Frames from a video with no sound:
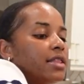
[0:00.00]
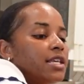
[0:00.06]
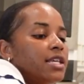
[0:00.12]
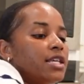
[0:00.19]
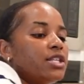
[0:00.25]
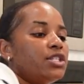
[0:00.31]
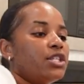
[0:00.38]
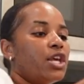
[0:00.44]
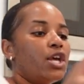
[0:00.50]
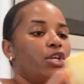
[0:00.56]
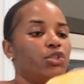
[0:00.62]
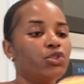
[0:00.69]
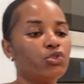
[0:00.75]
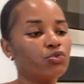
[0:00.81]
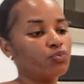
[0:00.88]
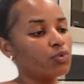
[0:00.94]
these
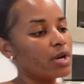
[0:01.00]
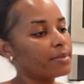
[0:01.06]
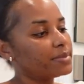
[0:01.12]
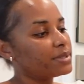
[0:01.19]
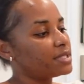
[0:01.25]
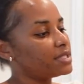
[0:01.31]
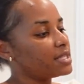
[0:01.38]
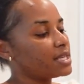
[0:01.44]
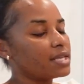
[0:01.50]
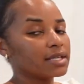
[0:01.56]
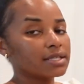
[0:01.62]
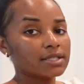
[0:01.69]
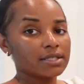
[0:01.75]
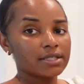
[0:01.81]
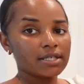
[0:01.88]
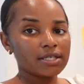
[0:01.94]

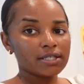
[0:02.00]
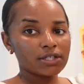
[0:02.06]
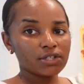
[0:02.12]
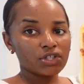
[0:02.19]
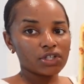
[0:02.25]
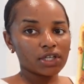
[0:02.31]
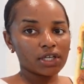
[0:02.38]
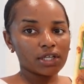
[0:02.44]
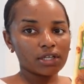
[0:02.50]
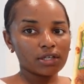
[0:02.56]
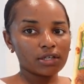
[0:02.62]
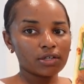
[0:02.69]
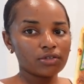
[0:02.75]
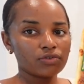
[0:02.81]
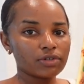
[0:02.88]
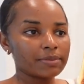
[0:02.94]
drumsticks, seasoned
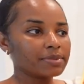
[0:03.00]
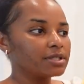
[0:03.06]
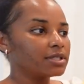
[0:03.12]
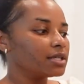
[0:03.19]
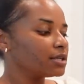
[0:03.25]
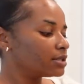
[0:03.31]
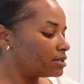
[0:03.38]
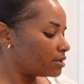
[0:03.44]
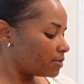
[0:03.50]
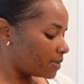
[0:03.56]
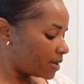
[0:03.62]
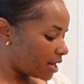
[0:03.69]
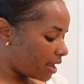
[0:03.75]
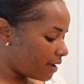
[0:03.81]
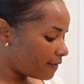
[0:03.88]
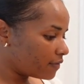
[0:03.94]
chicken drumsticks or
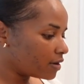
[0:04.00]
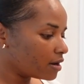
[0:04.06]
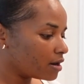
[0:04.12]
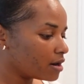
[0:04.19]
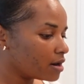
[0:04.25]
whatever.